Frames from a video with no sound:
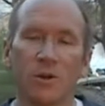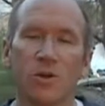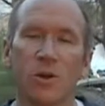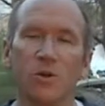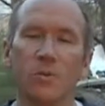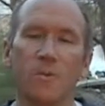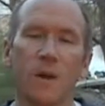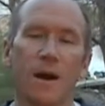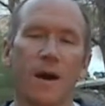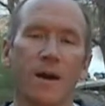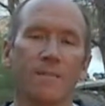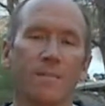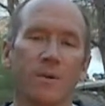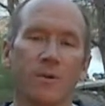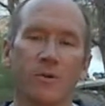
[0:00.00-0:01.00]
So
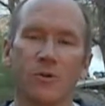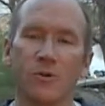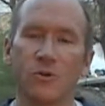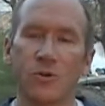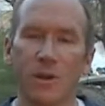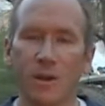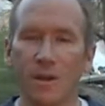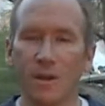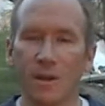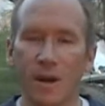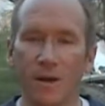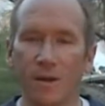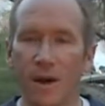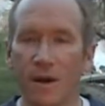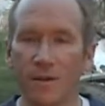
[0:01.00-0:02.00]
um, you'll see
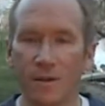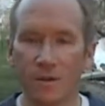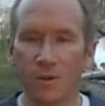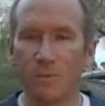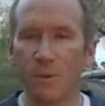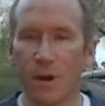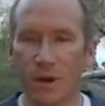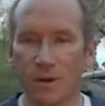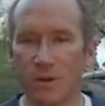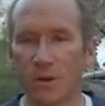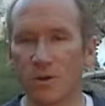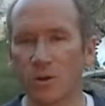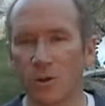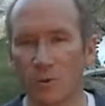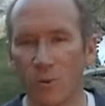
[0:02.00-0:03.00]
that on this page
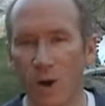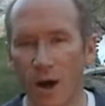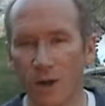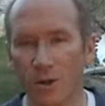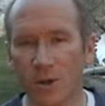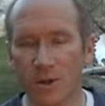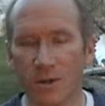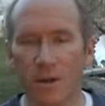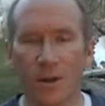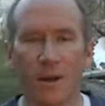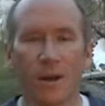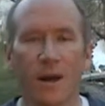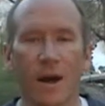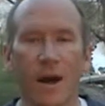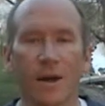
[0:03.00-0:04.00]
that you're watching,
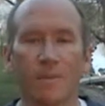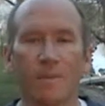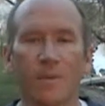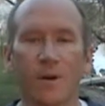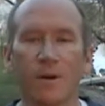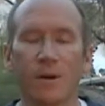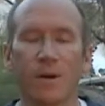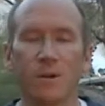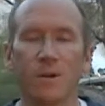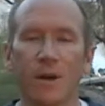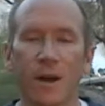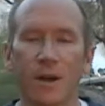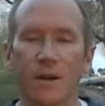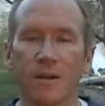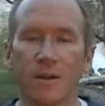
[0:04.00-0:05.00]
um, there is
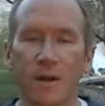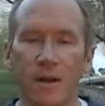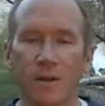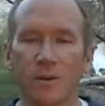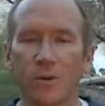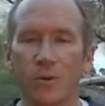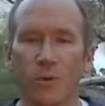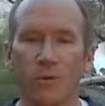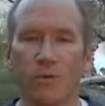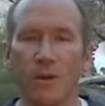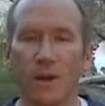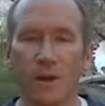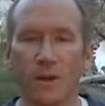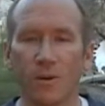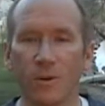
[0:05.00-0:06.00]
a link to a
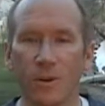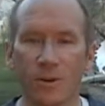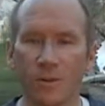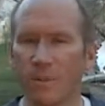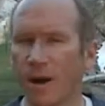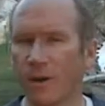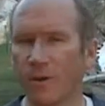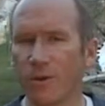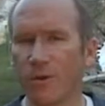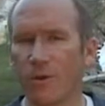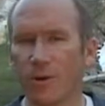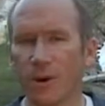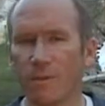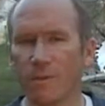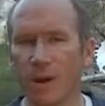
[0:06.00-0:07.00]
video that's about a
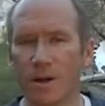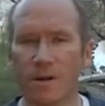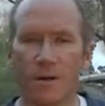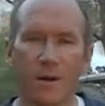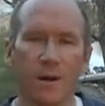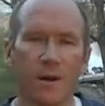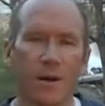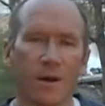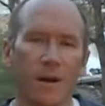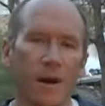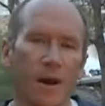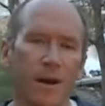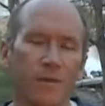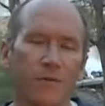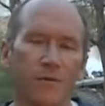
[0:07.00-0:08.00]
30 minute
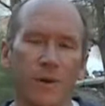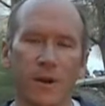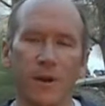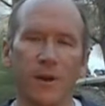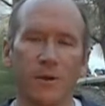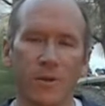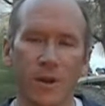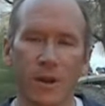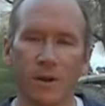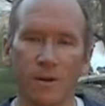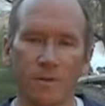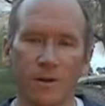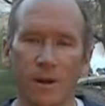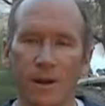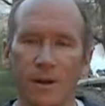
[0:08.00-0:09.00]
uh, video
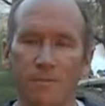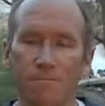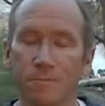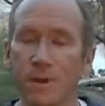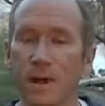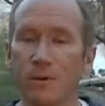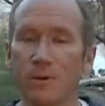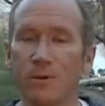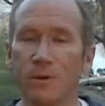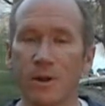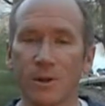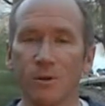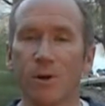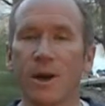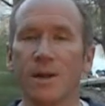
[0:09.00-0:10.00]
that'll uh, tell you
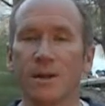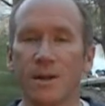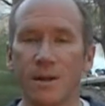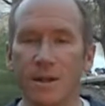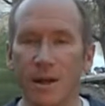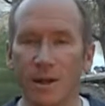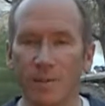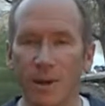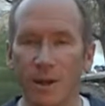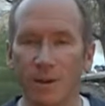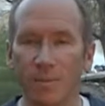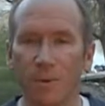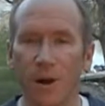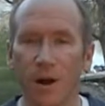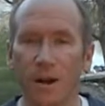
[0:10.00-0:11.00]
in great detail about
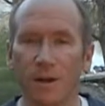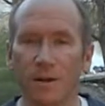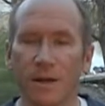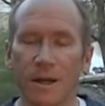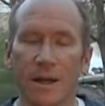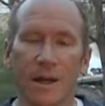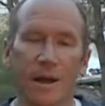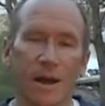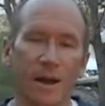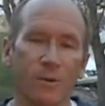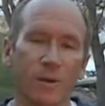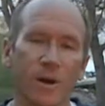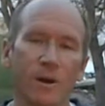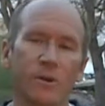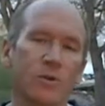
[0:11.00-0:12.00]
the product.
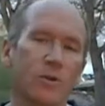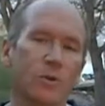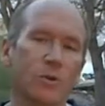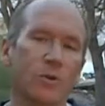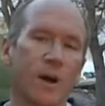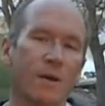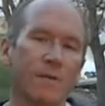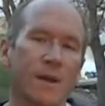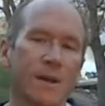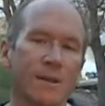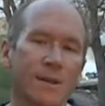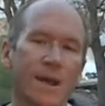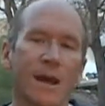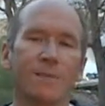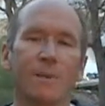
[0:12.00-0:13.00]
Uh, we also do have a
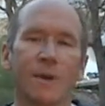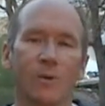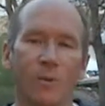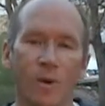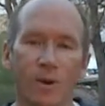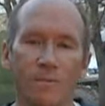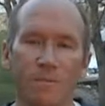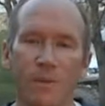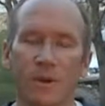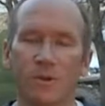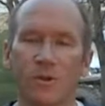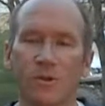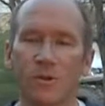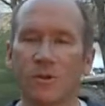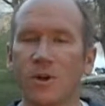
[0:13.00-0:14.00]
10 minute one
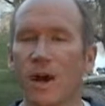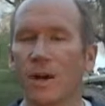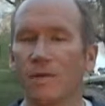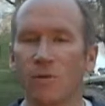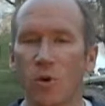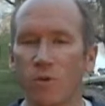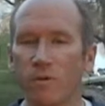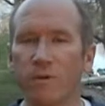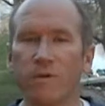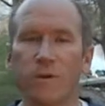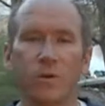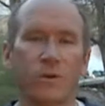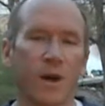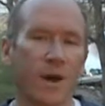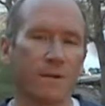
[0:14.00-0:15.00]
that just is kind of an
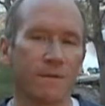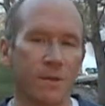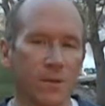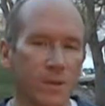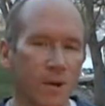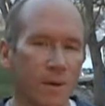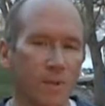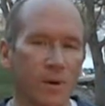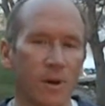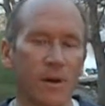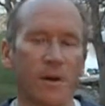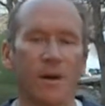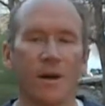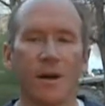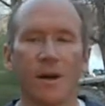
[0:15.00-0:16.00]
overview, kind of a
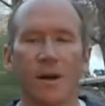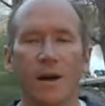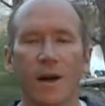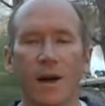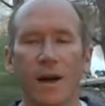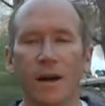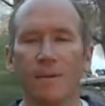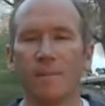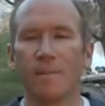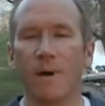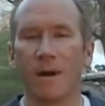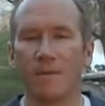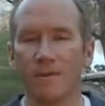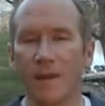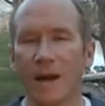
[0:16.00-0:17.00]
summary um,
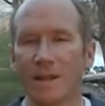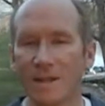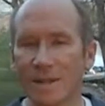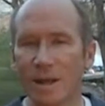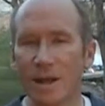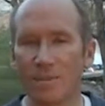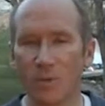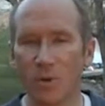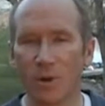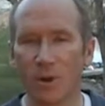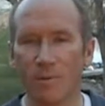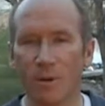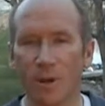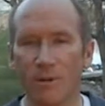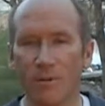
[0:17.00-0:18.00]
of that same
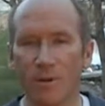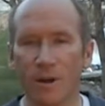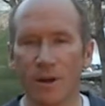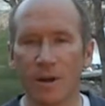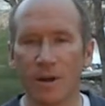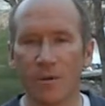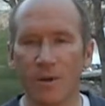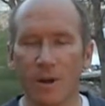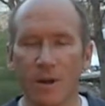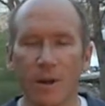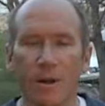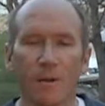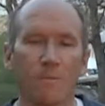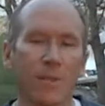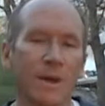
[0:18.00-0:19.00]
30 minute video.
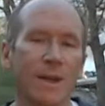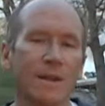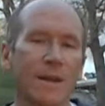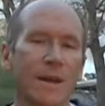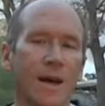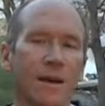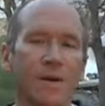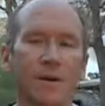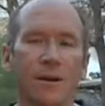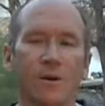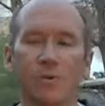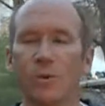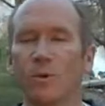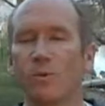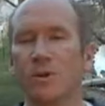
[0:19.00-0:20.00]
But in the end,
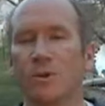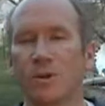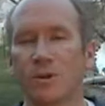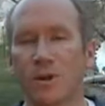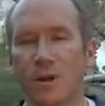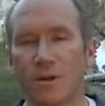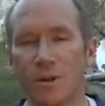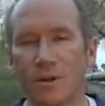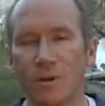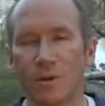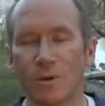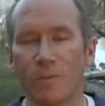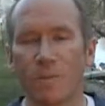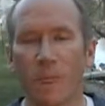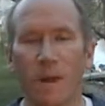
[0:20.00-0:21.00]
here's what we suggest you
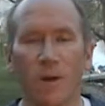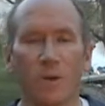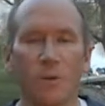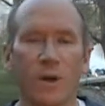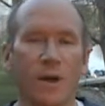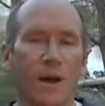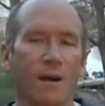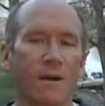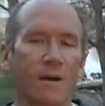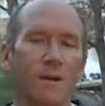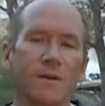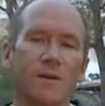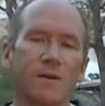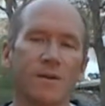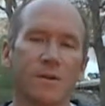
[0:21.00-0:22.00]
do. We carry
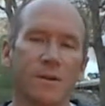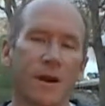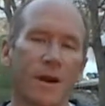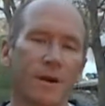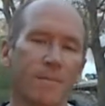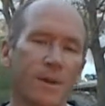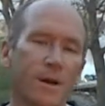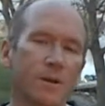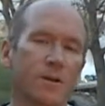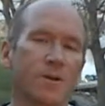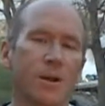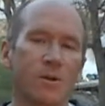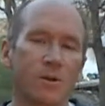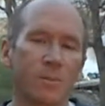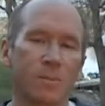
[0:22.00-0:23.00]
this uh, muck
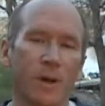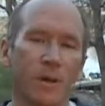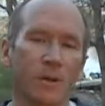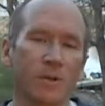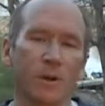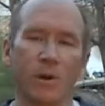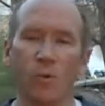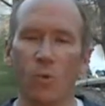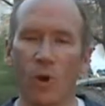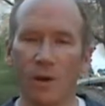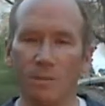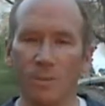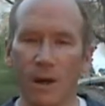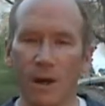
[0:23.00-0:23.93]
digester pelts in a one